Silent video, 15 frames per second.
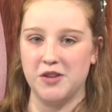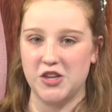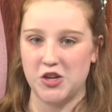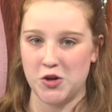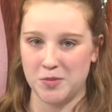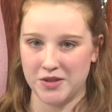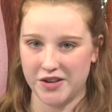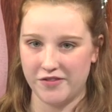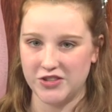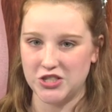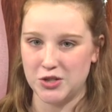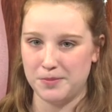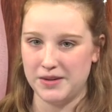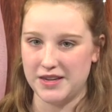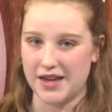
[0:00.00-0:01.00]
cumulative
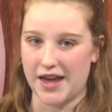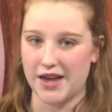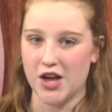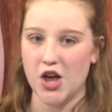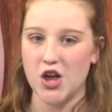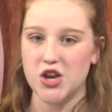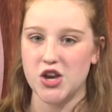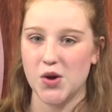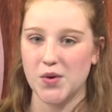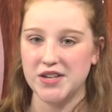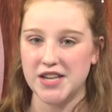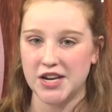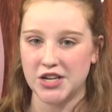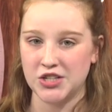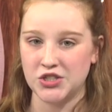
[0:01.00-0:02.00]
GPA, no
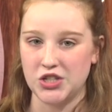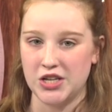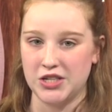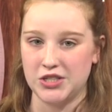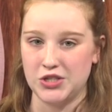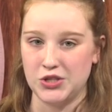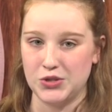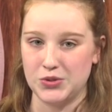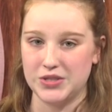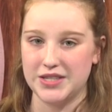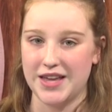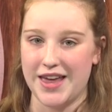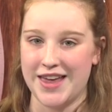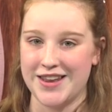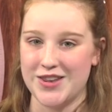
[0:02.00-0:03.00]
attendance issues,
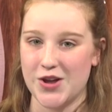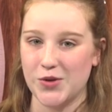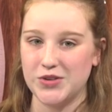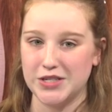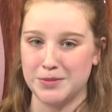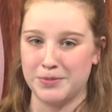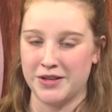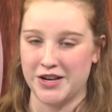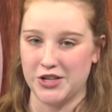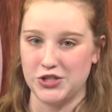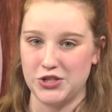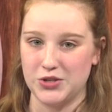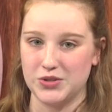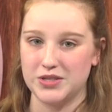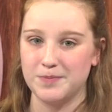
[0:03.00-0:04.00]
and no discipline
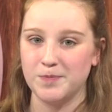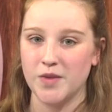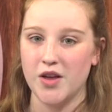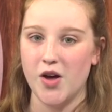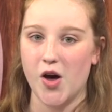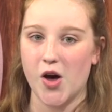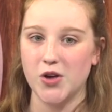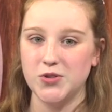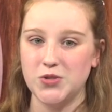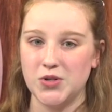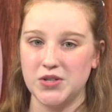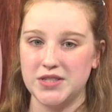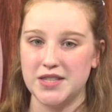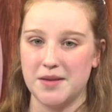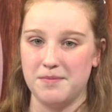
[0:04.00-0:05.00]
issues. All
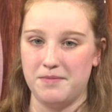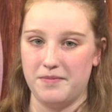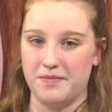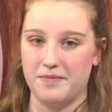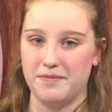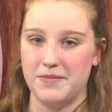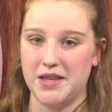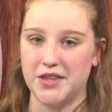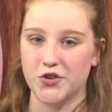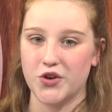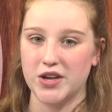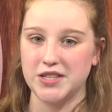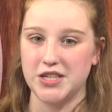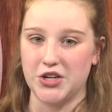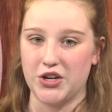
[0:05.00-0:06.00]
students that meet the
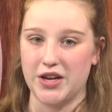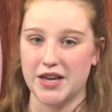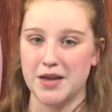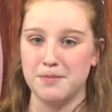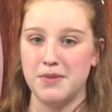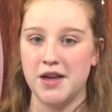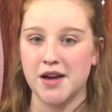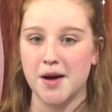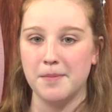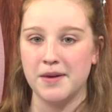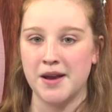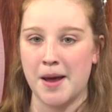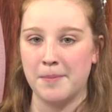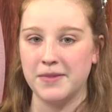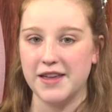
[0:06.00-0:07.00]
criteria can pick up
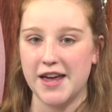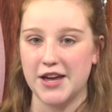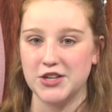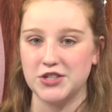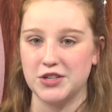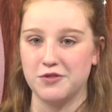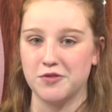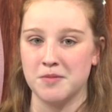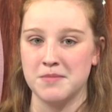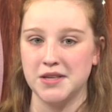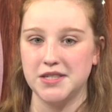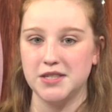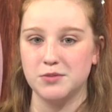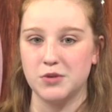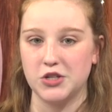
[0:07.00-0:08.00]
an application from
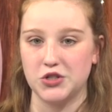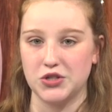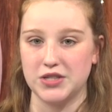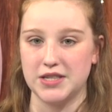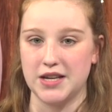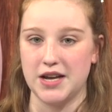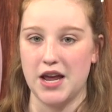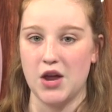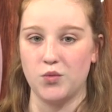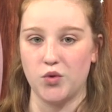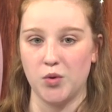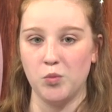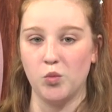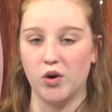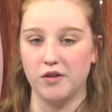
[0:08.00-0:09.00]
Mrs. Richardson in
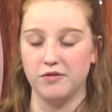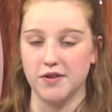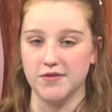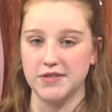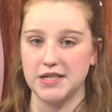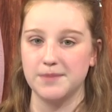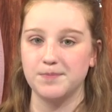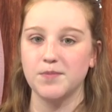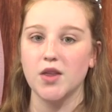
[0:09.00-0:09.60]
room 150.